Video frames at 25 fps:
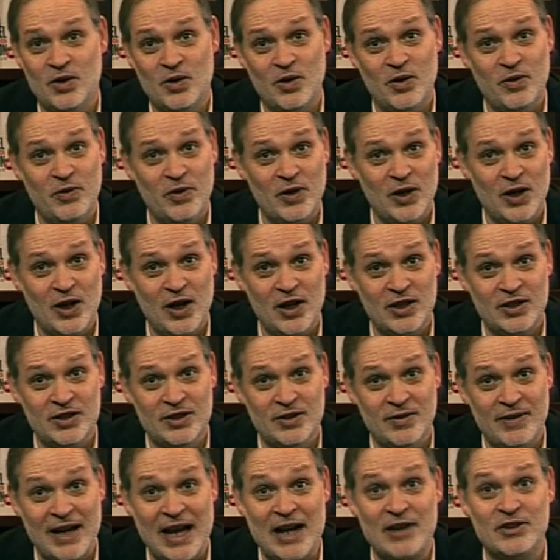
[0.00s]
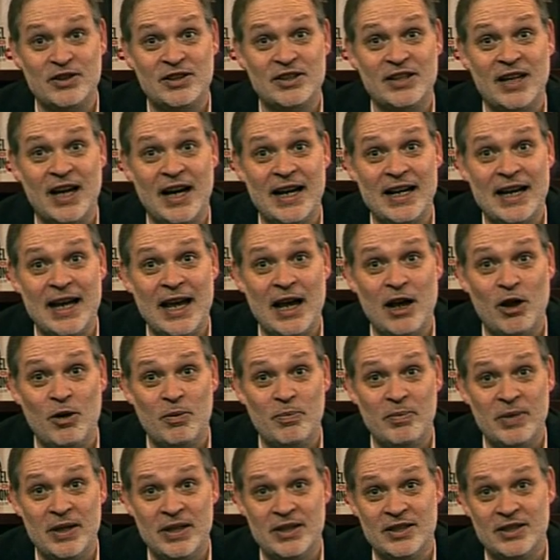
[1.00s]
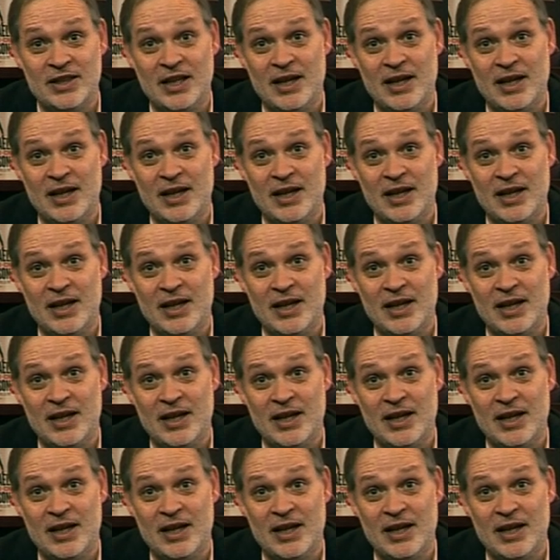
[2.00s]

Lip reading: an awful lot of outside help in